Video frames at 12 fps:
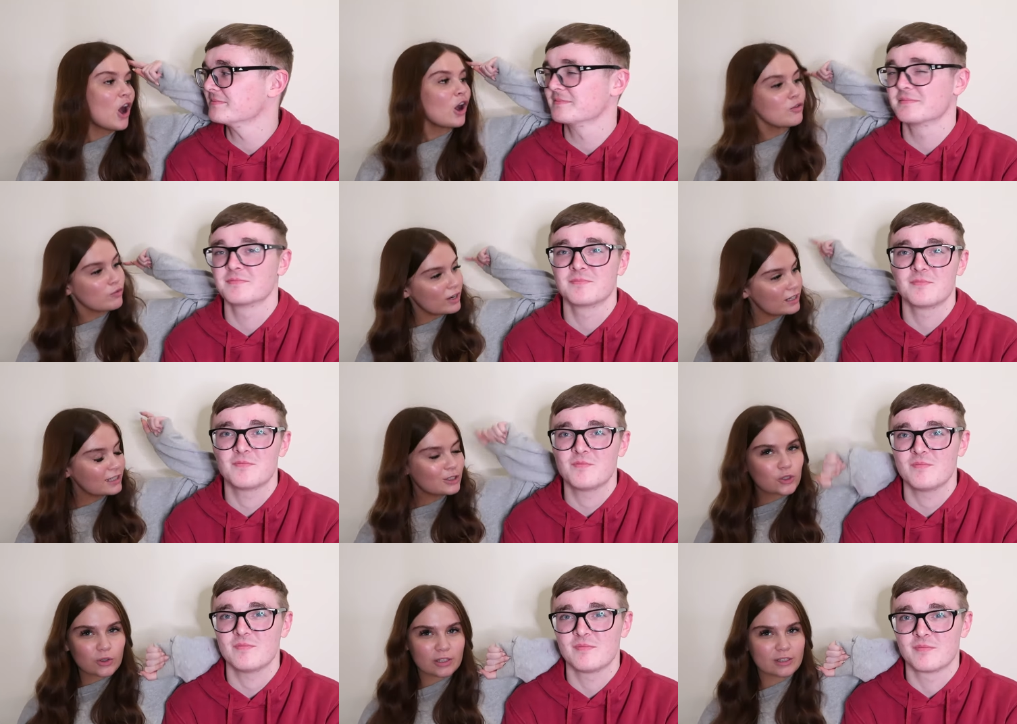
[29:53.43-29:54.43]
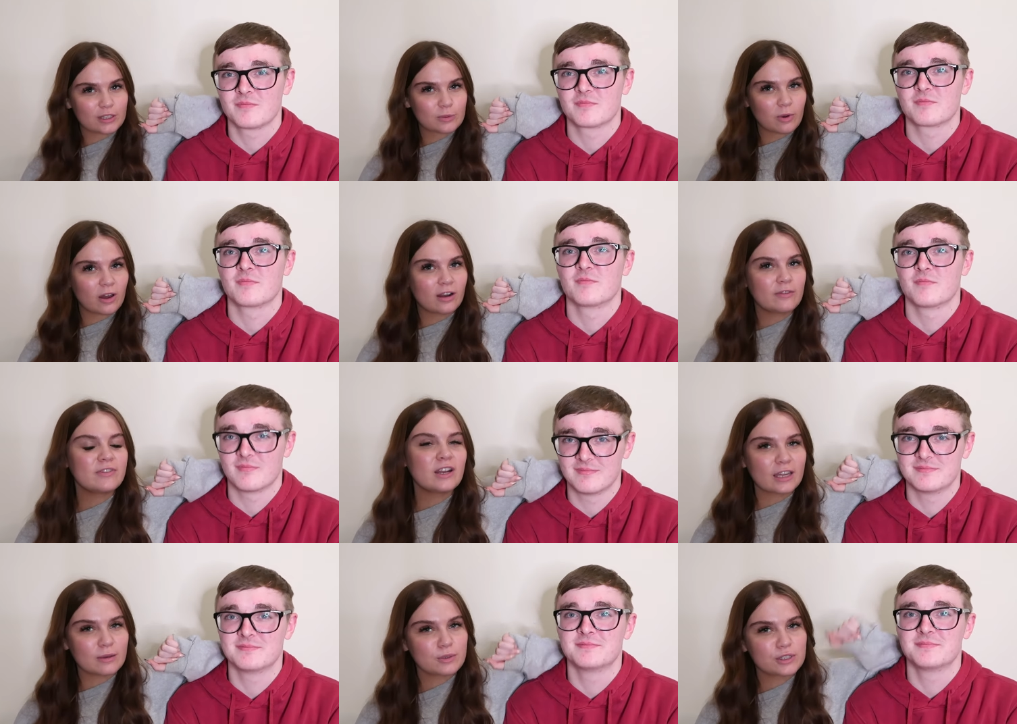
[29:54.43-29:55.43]
Speaker 1: I really enjoyed this one. I feel
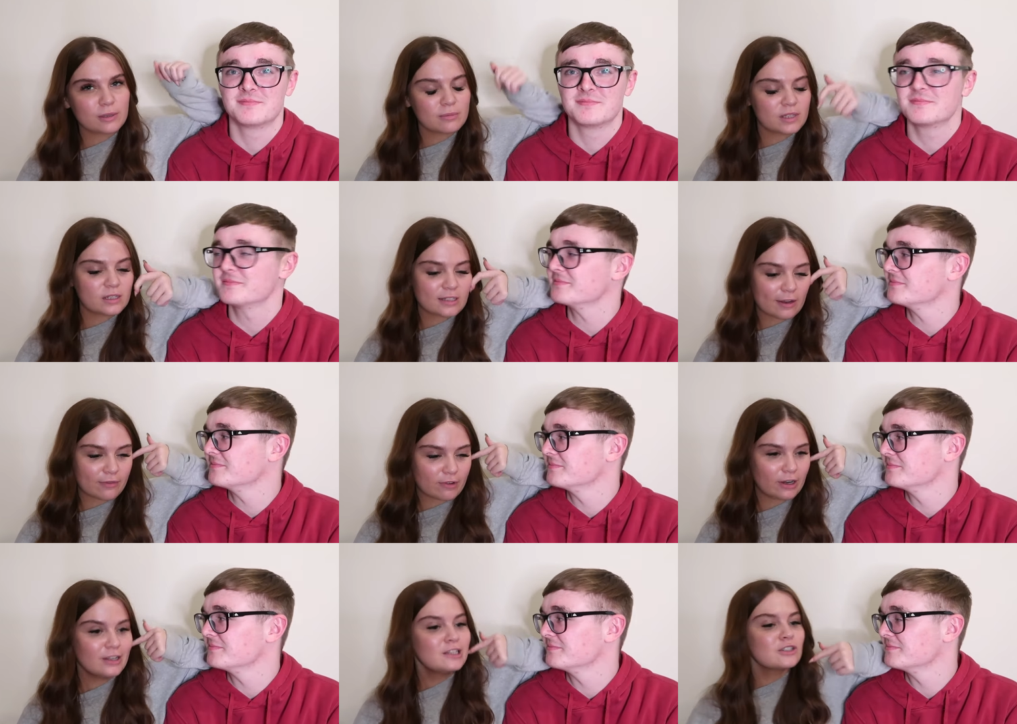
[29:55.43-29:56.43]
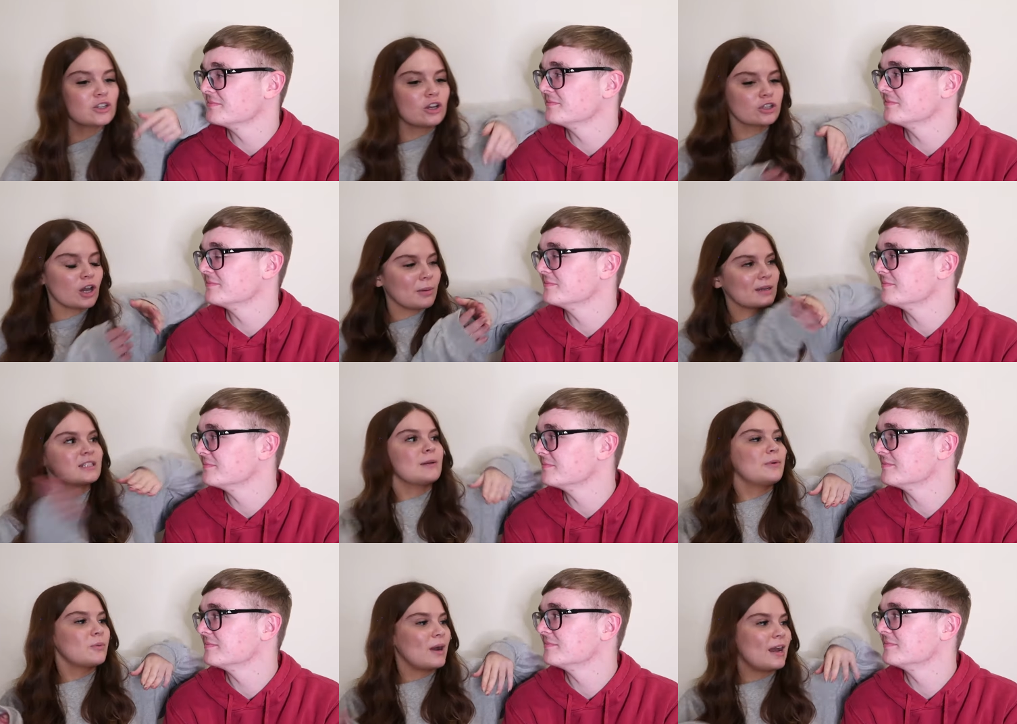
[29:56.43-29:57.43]
like it was something different to like go our
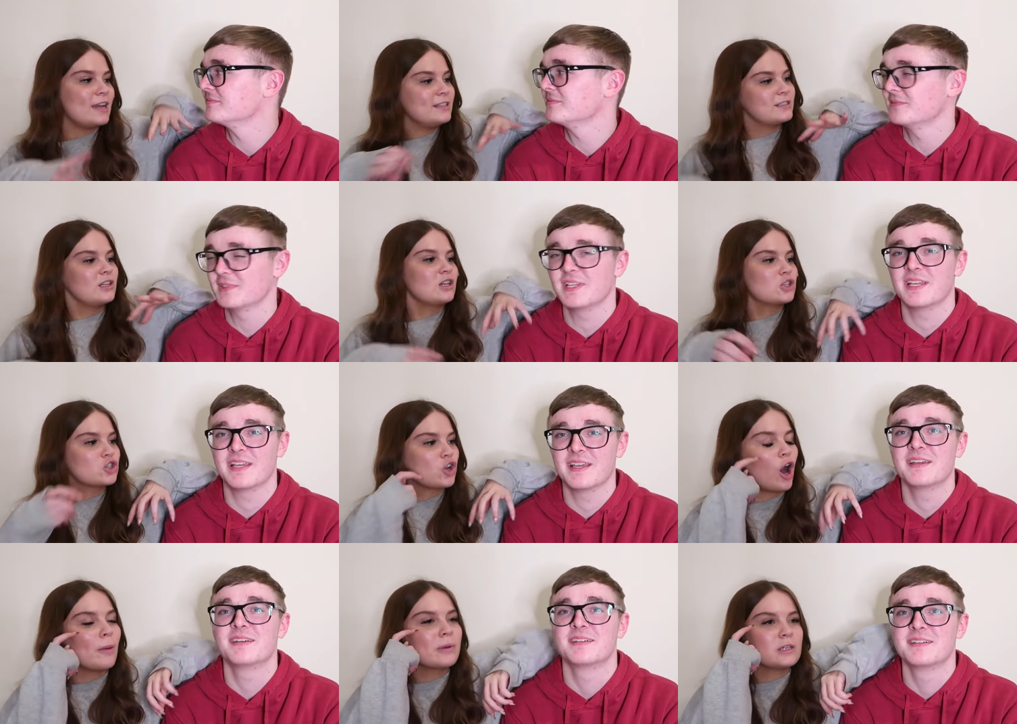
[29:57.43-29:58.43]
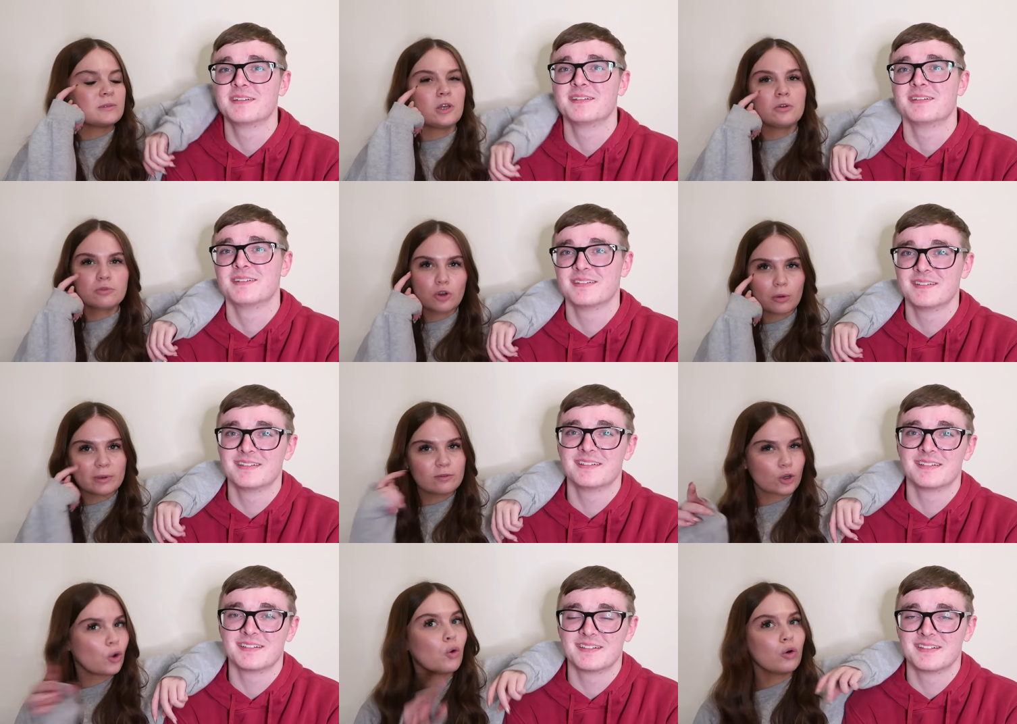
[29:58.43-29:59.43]
separate ways and like yeah. shop because we don't normally
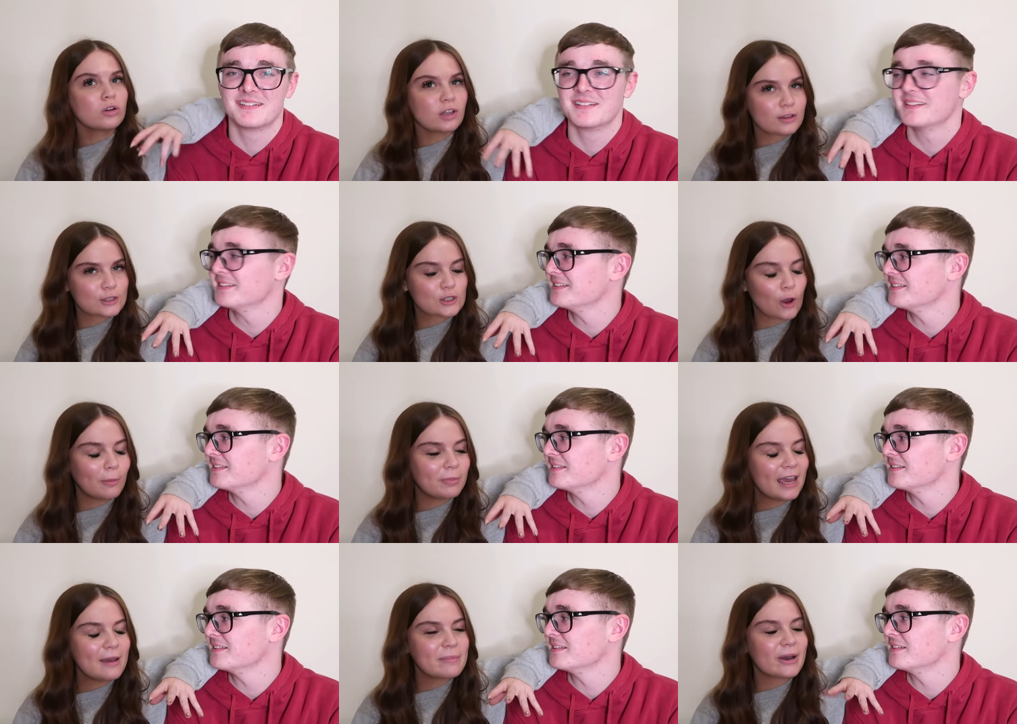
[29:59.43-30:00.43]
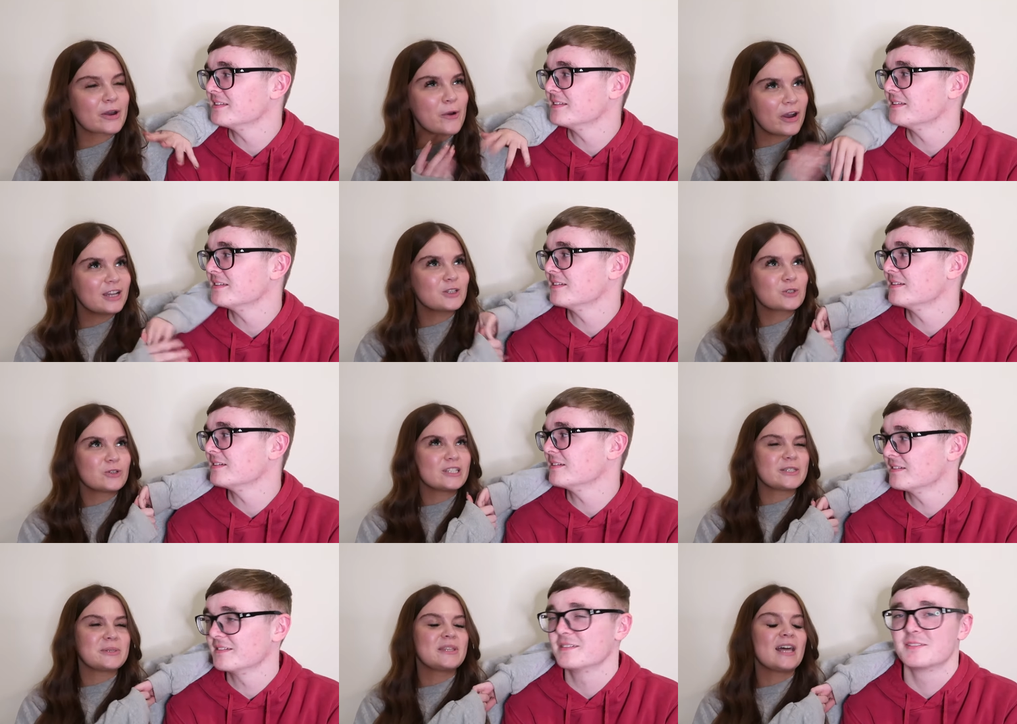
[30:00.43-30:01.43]
record like the shop bit, but I quite enjoyed
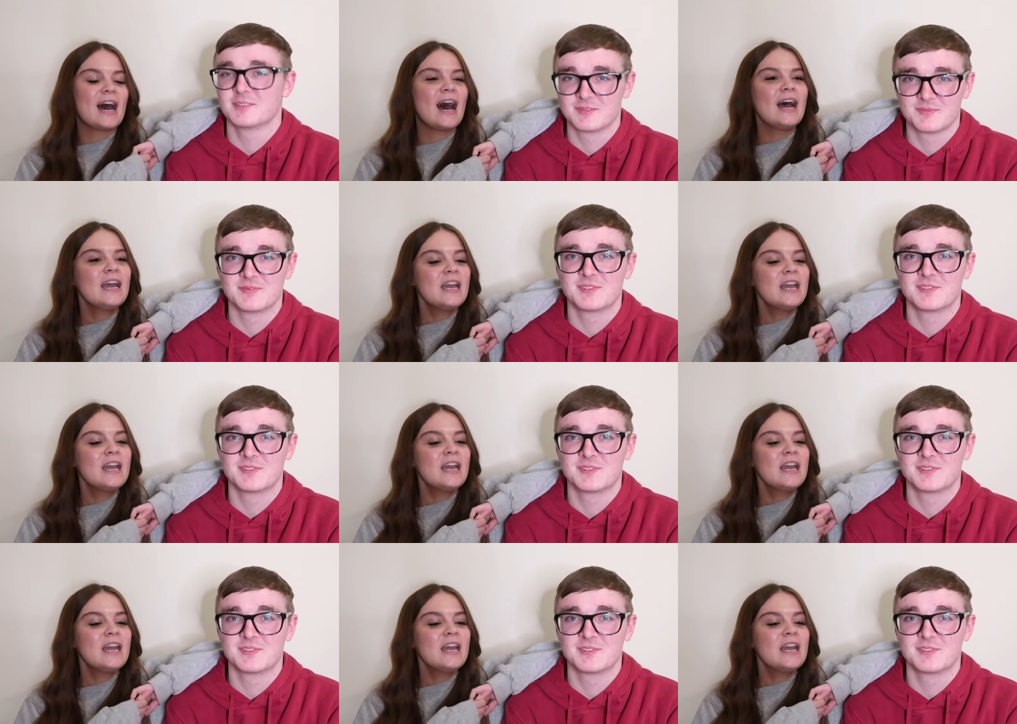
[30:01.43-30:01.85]
doing that.